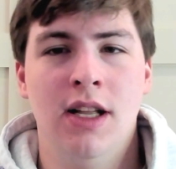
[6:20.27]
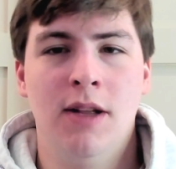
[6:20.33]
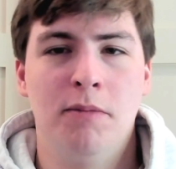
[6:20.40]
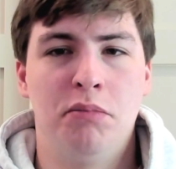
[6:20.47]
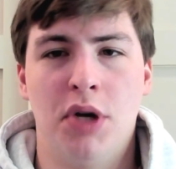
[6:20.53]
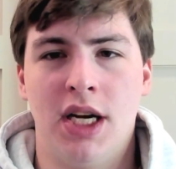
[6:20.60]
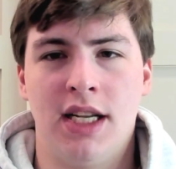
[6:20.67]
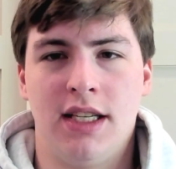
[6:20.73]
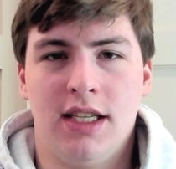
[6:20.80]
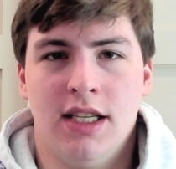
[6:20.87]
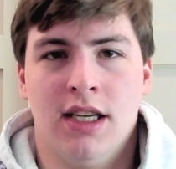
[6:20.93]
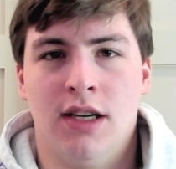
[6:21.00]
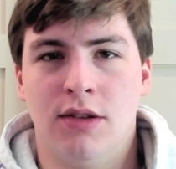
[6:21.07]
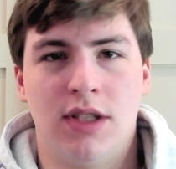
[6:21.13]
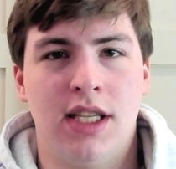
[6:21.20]
But, you
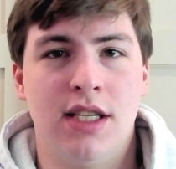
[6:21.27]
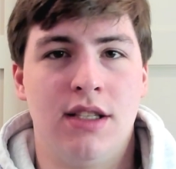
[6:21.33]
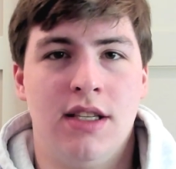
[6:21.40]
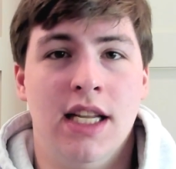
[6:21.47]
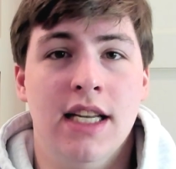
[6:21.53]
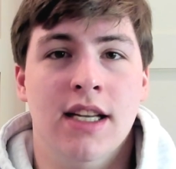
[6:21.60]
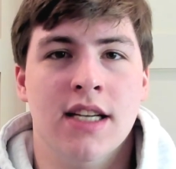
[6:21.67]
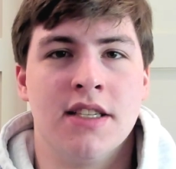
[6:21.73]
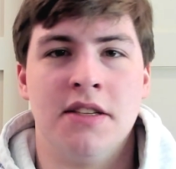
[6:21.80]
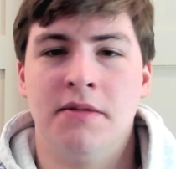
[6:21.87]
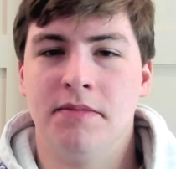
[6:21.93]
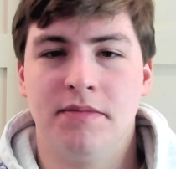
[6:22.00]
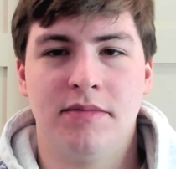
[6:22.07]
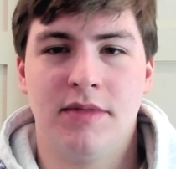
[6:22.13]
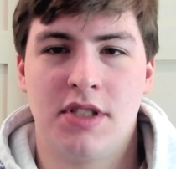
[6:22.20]
know, he doesn't.
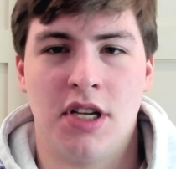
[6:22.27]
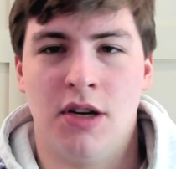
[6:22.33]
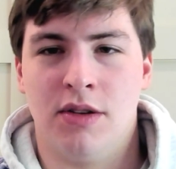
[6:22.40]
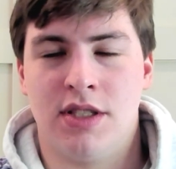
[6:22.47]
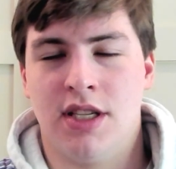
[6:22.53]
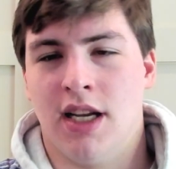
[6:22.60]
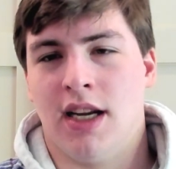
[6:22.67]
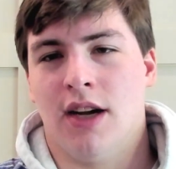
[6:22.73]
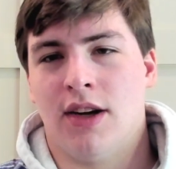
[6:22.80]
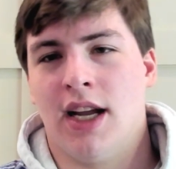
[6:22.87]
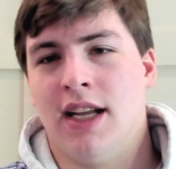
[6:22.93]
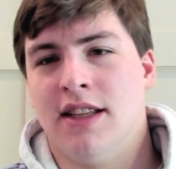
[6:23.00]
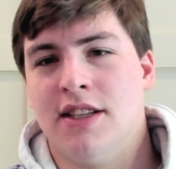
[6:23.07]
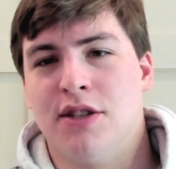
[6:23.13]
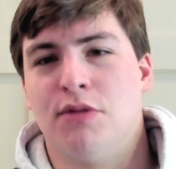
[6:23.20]
So it's like,
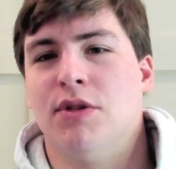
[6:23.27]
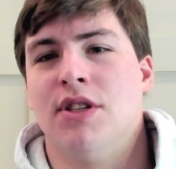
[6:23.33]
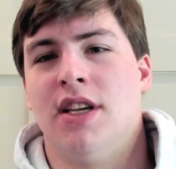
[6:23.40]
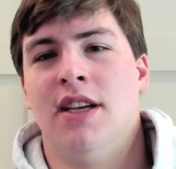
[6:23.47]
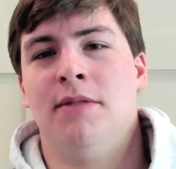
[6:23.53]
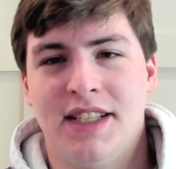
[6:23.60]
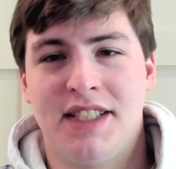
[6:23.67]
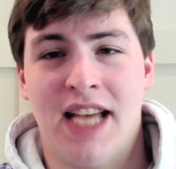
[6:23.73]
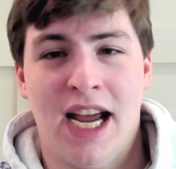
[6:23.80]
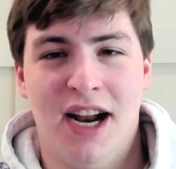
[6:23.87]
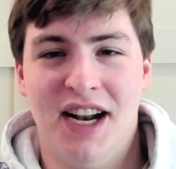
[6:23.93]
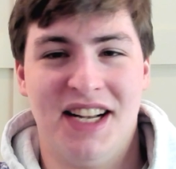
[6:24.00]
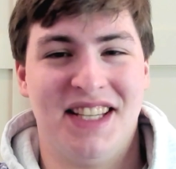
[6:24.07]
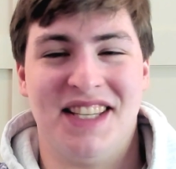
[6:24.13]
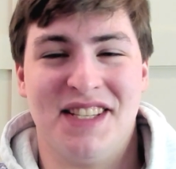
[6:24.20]
okay, this
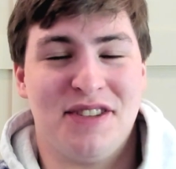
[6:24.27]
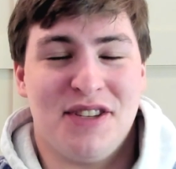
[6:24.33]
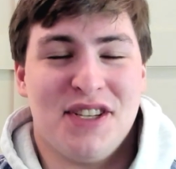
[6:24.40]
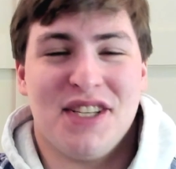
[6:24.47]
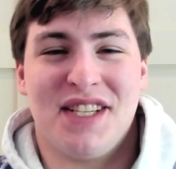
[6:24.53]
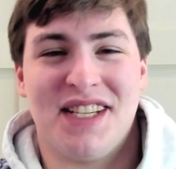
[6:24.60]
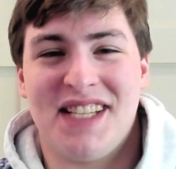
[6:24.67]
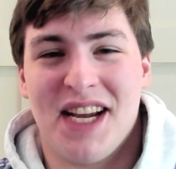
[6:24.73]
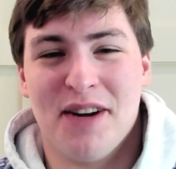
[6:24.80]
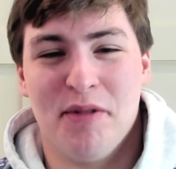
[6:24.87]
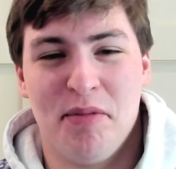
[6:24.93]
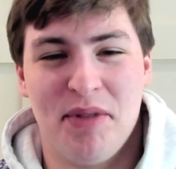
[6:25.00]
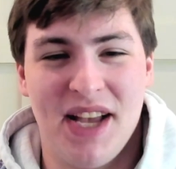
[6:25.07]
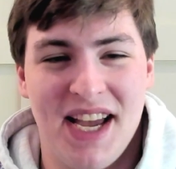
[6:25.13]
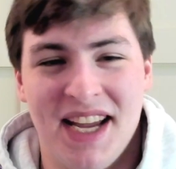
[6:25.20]
is just a terrible
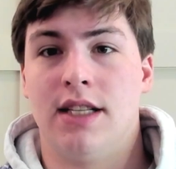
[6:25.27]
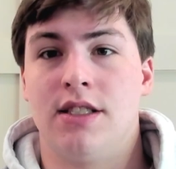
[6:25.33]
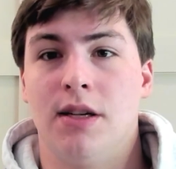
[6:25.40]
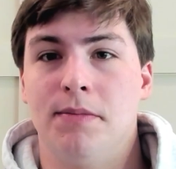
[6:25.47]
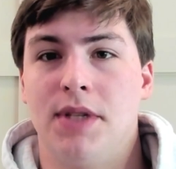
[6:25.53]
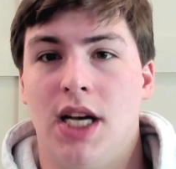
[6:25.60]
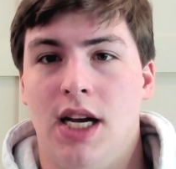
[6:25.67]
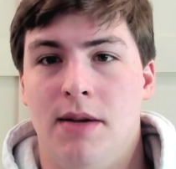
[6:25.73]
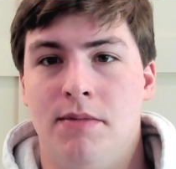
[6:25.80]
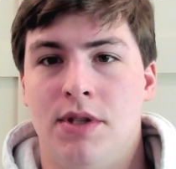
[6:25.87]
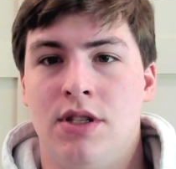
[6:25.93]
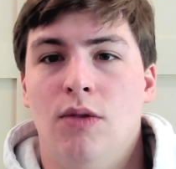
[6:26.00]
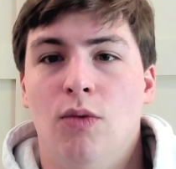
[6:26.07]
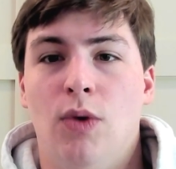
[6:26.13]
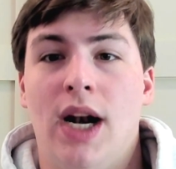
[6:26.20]
play.
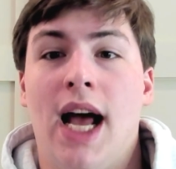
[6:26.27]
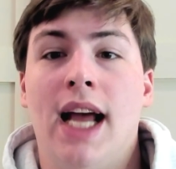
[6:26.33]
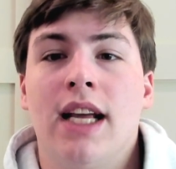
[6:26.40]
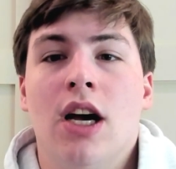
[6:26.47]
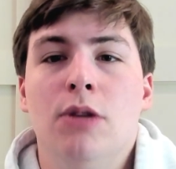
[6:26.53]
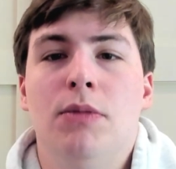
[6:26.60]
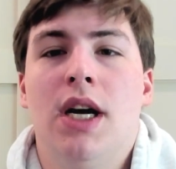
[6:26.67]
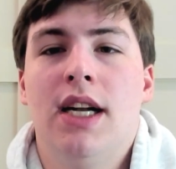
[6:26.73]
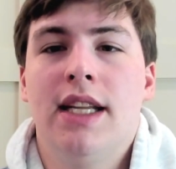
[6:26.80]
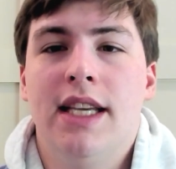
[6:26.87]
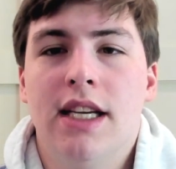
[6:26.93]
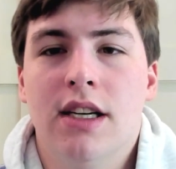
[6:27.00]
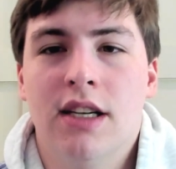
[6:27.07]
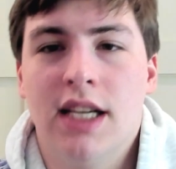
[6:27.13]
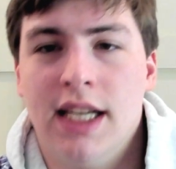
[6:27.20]
Sometimes when I come on
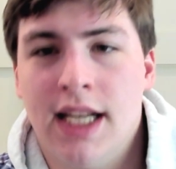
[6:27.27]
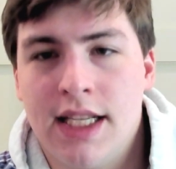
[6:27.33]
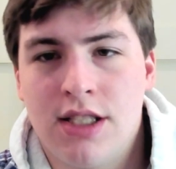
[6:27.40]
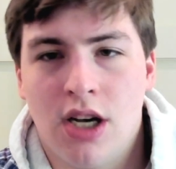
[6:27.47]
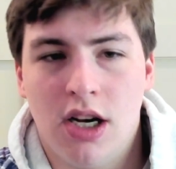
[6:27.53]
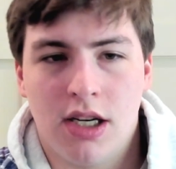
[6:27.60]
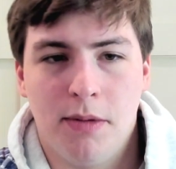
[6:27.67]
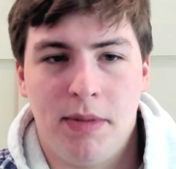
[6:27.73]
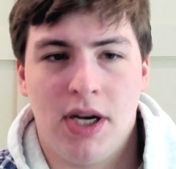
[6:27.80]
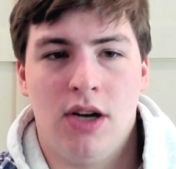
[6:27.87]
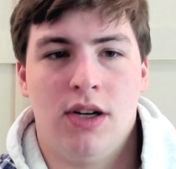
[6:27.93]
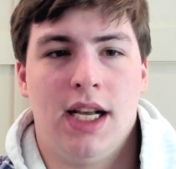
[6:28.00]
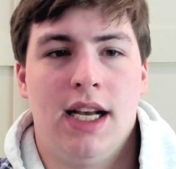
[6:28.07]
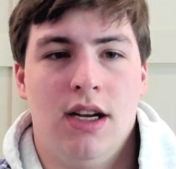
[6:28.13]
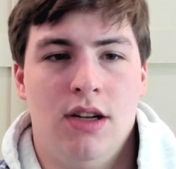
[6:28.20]
here and I talk
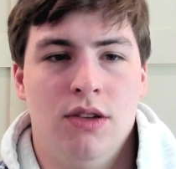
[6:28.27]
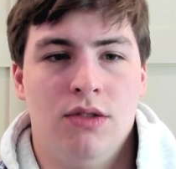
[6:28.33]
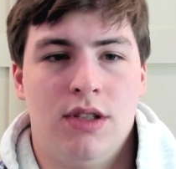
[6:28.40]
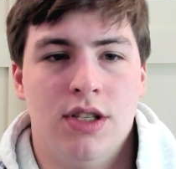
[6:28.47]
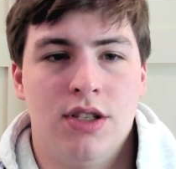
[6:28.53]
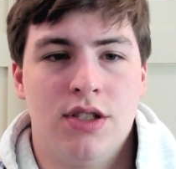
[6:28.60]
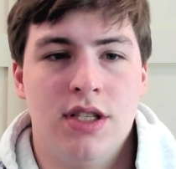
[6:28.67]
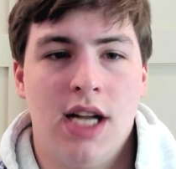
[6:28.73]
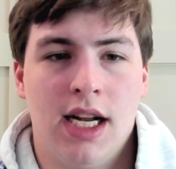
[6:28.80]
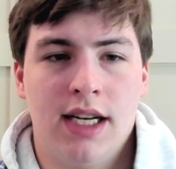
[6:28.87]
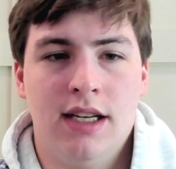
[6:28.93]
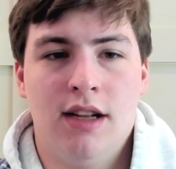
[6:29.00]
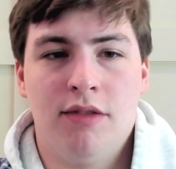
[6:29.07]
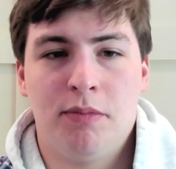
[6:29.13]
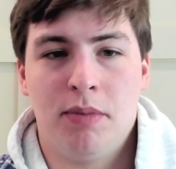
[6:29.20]
about how there's not
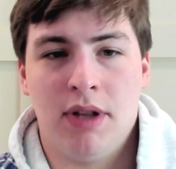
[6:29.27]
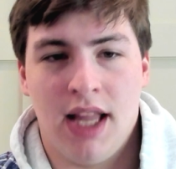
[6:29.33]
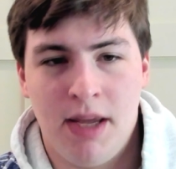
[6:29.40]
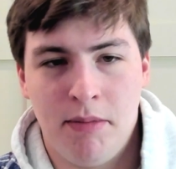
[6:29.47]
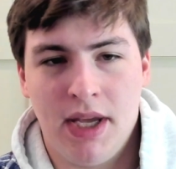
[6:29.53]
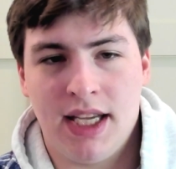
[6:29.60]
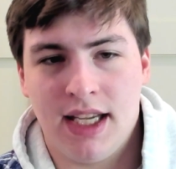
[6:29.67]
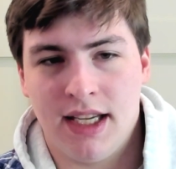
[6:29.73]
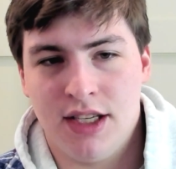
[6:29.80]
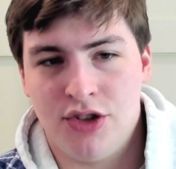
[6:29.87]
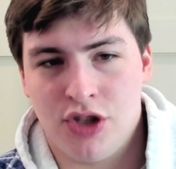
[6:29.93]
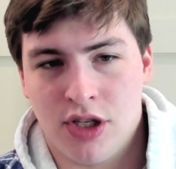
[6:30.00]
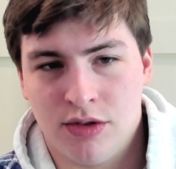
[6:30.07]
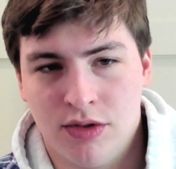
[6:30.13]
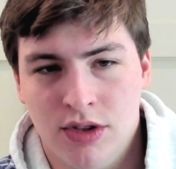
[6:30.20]
enough playmaking in
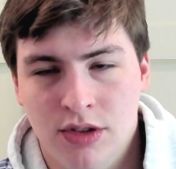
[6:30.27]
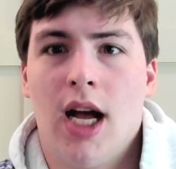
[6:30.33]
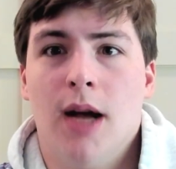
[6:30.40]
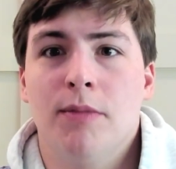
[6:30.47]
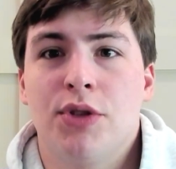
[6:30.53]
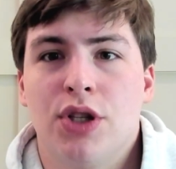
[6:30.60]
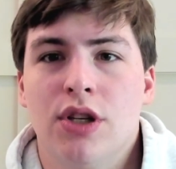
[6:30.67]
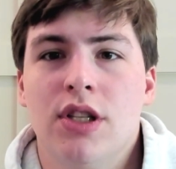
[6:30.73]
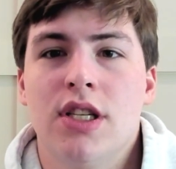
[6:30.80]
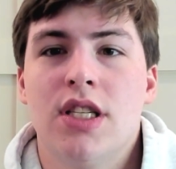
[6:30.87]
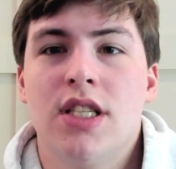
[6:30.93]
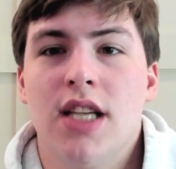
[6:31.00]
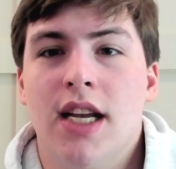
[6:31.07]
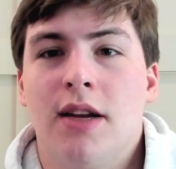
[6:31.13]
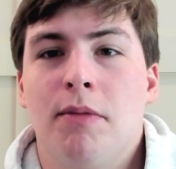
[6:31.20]
general, I'm sure
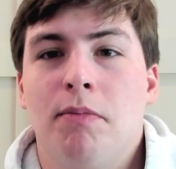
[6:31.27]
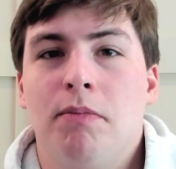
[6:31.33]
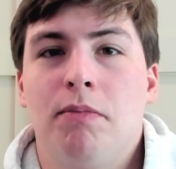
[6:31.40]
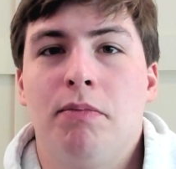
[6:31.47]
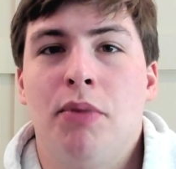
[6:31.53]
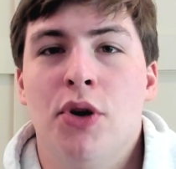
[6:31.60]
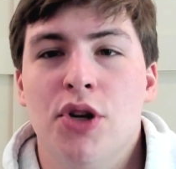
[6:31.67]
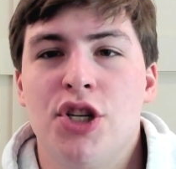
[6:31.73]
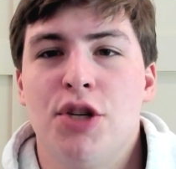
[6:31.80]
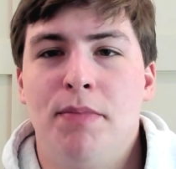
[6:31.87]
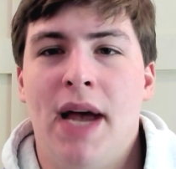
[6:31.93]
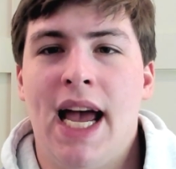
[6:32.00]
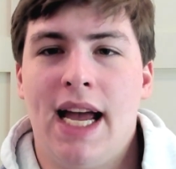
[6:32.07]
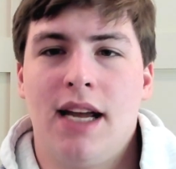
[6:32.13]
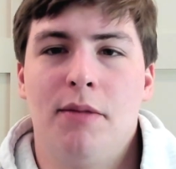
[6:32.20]
there's like
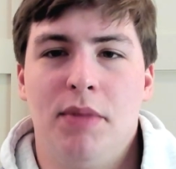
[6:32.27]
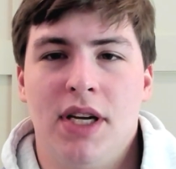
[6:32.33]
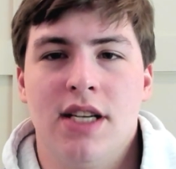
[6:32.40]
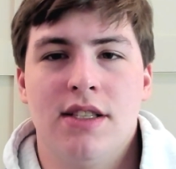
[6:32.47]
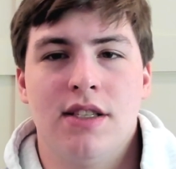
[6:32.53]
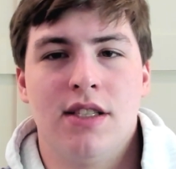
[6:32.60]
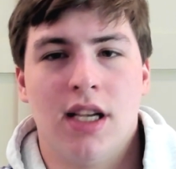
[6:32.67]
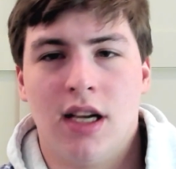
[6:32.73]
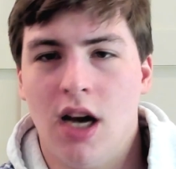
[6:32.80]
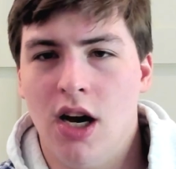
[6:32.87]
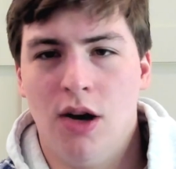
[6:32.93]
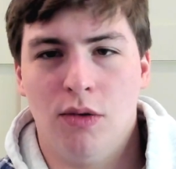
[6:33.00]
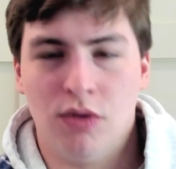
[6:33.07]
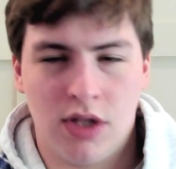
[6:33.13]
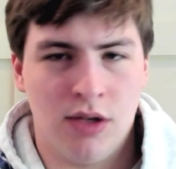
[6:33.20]
pushback because it's like,
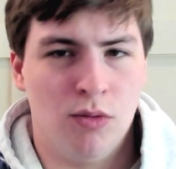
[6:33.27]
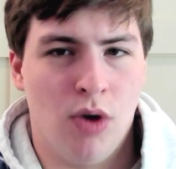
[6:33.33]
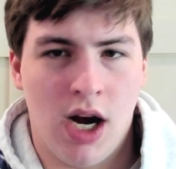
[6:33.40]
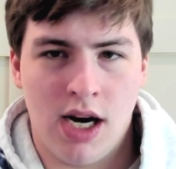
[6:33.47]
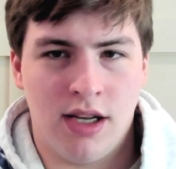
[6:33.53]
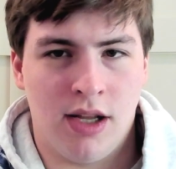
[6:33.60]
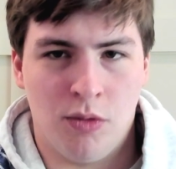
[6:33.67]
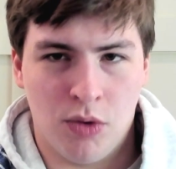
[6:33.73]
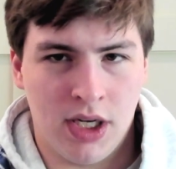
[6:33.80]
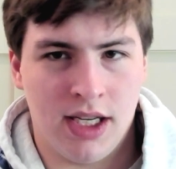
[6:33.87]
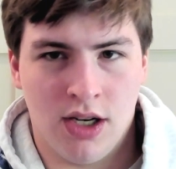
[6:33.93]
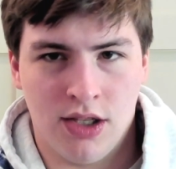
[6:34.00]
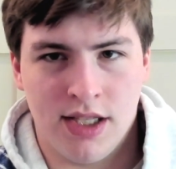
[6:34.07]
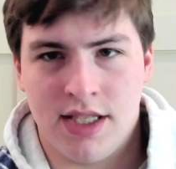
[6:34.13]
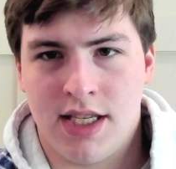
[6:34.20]
oh, then why are they winning
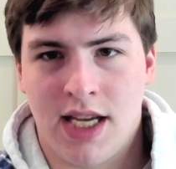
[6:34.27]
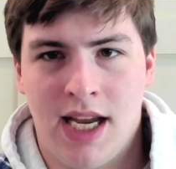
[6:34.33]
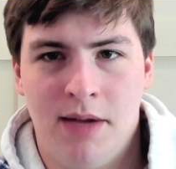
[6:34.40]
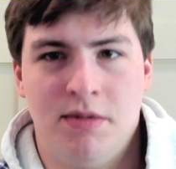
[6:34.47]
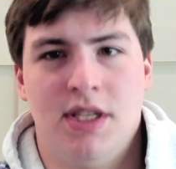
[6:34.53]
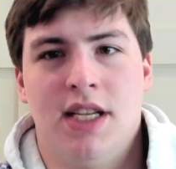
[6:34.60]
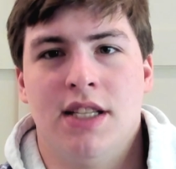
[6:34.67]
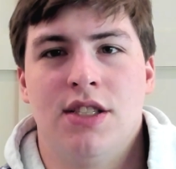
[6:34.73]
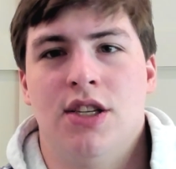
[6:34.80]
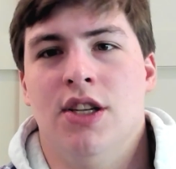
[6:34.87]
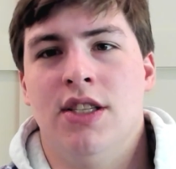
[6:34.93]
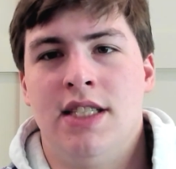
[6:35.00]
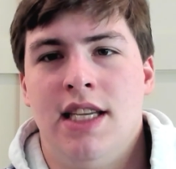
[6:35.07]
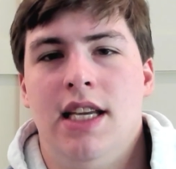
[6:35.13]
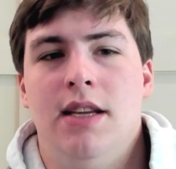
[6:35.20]
all these games against
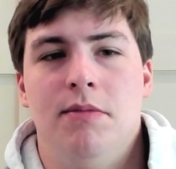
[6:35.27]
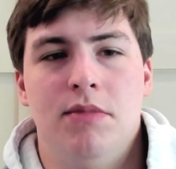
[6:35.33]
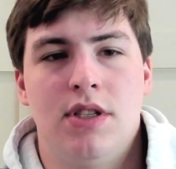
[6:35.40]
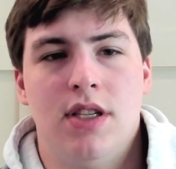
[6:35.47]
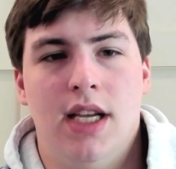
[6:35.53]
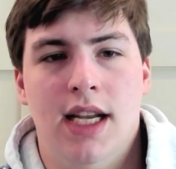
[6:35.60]
good teams?